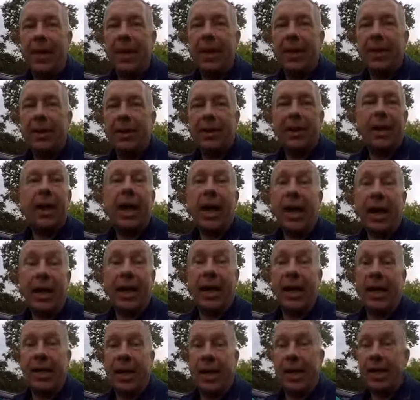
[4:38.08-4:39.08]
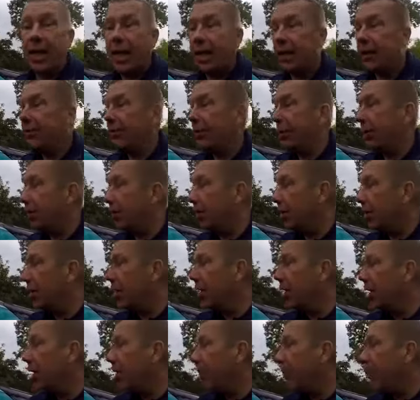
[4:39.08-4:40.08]
it's again a nice feature.
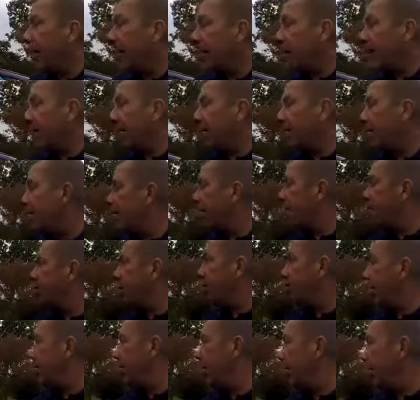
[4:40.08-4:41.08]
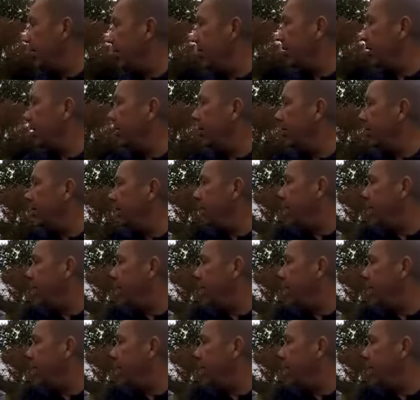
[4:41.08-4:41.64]
Back seat, now